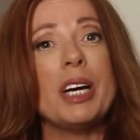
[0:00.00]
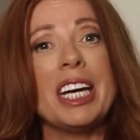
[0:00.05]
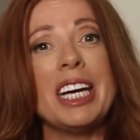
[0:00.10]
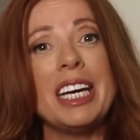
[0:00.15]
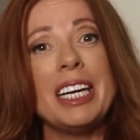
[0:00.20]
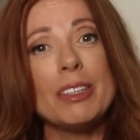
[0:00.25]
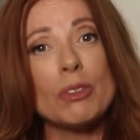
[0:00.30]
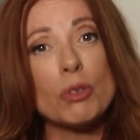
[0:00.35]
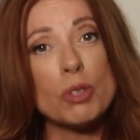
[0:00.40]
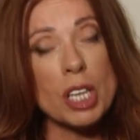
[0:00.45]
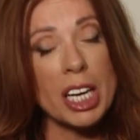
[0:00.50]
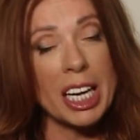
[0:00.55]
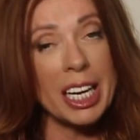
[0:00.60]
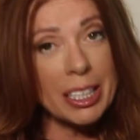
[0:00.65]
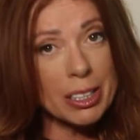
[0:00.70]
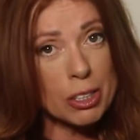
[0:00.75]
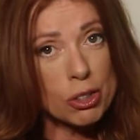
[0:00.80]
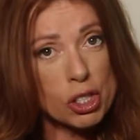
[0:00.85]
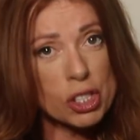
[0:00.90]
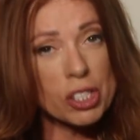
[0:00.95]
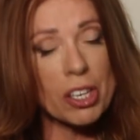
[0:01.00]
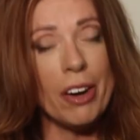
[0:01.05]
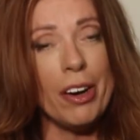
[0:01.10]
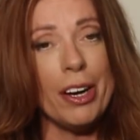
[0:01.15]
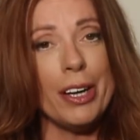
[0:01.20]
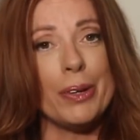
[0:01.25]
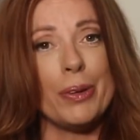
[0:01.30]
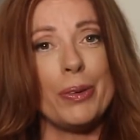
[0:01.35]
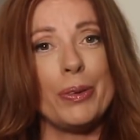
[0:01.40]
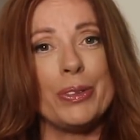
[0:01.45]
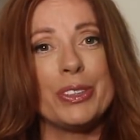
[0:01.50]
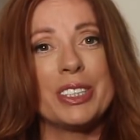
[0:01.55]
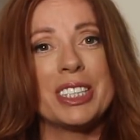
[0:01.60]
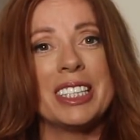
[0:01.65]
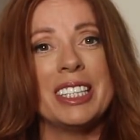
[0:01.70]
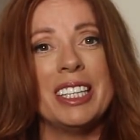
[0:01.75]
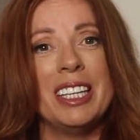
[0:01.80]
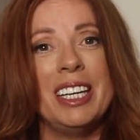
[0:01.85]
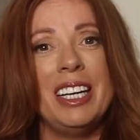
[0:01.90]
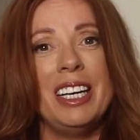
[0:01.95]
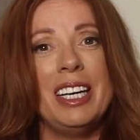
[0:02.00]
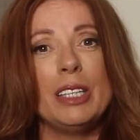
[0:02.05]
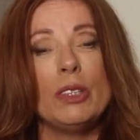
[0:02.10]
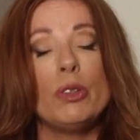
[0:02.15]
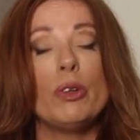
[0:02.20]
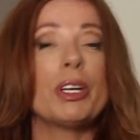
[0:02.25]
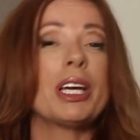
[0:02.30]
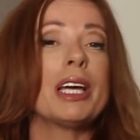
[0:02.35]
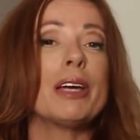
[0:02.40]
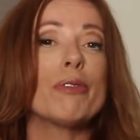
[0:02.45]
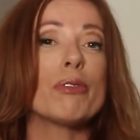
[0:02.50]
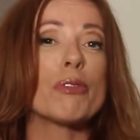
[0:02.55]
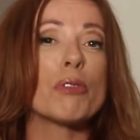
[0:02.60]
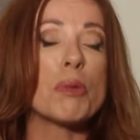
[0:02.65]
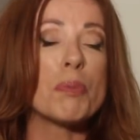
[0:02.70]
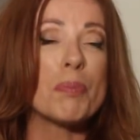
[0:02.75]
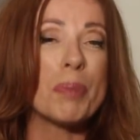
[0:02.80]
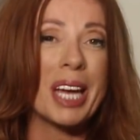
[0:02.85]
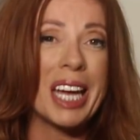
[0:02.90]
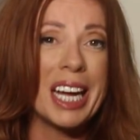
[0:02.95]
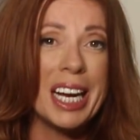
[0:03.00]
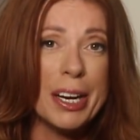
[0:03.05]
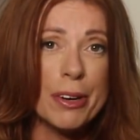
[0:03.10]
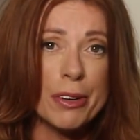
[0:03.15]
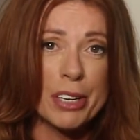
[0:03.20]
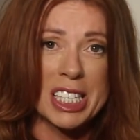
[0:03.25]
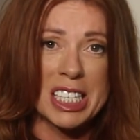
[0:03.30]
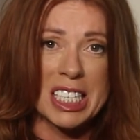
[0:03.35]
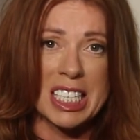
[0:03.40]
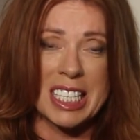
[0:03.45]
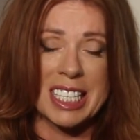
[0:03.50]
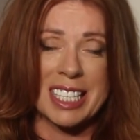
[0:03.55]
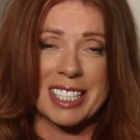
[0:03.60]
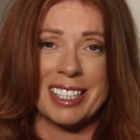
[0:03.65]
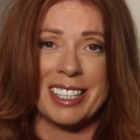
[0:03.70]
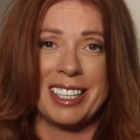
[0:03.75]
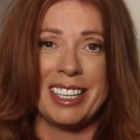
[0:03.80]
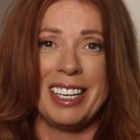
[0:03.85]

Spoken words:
inner child looking for a parent.